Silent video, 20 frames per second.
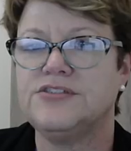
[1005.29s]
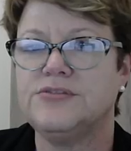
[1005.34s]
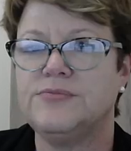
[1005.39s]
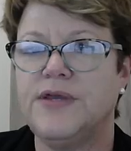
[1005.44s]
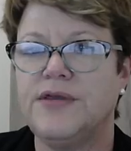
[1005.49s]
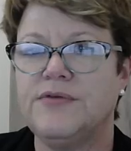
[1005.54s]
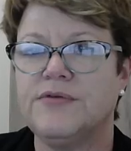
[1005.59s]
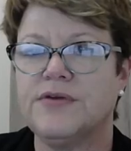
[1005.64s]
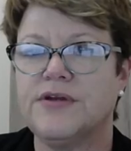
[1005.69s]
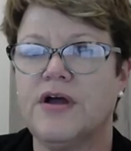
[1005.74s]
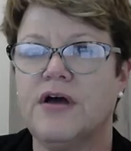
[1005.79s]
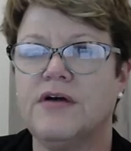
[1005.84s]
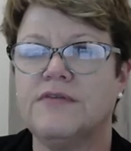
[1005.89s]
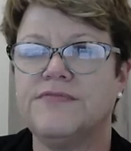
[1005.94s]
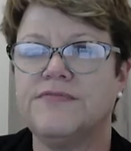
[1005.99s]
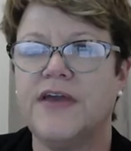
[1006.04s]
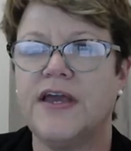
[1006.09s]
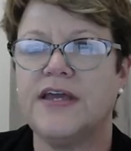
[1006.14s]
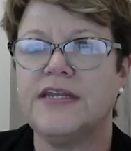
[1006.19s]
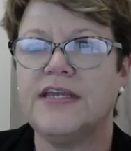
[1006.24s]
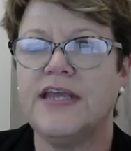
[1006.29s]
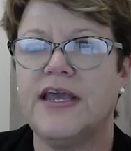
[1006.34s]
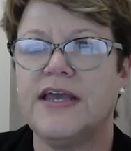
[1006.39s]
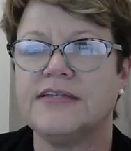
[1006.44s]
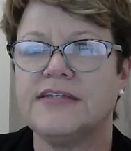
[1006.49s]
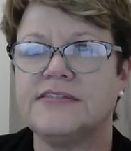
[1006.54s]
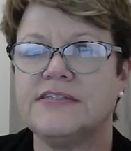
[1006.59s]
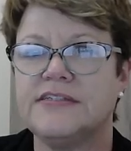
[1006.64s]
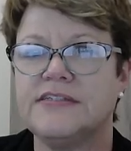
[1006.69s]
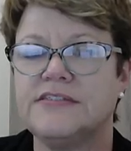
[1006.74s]
You may recall fatty
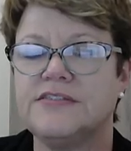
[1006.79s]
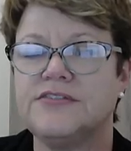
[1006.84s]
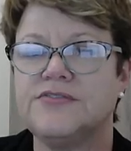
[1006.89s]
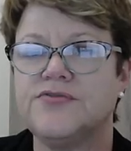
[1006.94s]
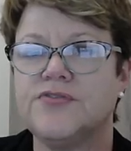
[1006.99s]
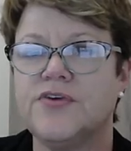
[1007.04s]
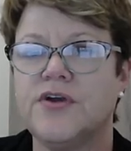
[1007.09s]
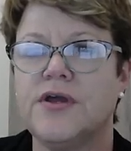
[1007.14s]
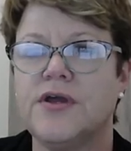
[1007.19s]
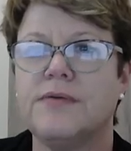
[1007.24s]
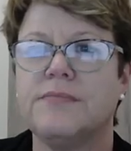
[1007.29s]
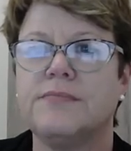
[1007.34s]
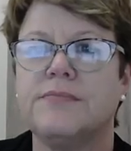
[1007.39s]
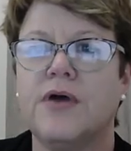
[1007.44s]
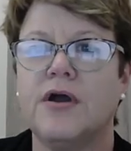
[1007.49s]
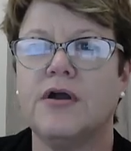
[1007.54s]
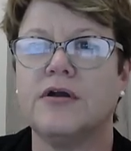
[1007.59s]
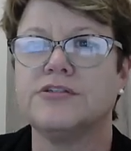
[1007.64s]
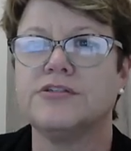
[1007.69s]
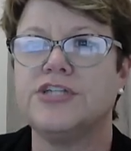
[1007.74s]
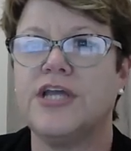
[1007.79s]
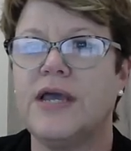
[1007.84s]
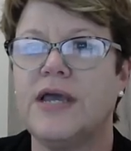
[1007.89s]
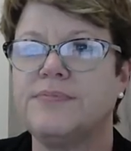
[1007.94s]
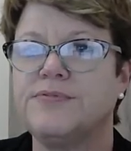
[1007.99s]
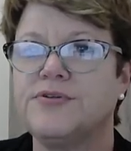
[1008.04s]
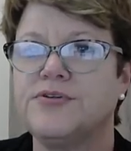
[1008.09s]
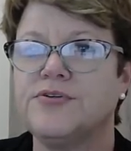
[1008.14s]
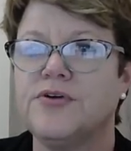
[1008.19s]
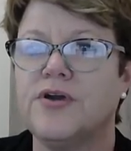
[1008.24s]
acids from our
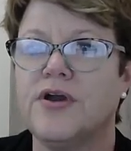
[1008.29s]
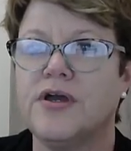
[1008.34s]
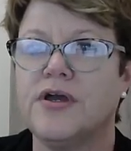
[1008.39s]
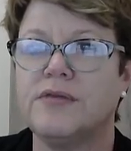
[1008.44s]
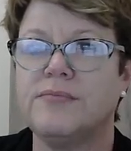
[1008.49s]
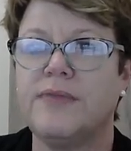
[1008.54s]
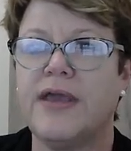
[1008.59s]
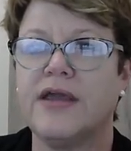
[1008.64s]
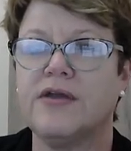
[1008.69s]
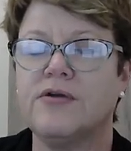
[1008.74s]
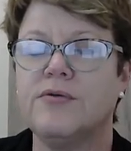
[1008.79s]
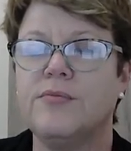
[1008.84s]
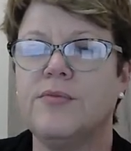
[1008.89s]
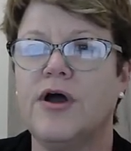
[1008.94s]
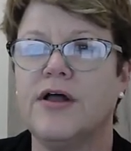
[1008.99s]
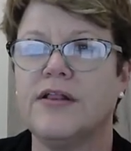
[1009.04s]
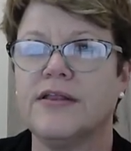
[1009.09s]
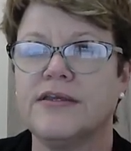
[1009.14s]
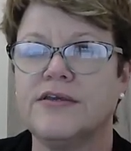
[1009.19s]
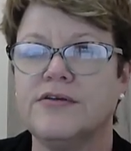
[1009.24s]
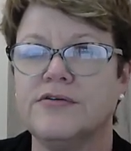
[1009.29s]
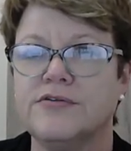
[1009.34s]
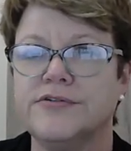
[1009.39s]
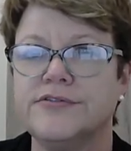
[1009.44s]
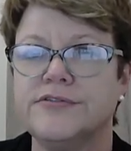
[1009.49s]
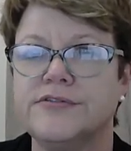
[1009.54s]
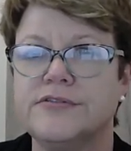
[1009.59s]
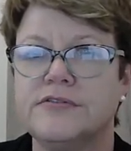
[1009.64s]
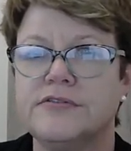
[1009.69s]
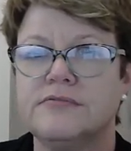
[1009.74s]
chapter on
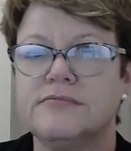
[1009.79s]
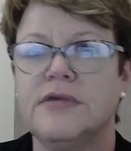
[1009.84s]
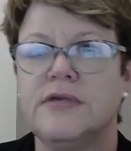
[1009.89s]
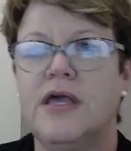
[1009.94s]
macromolecules.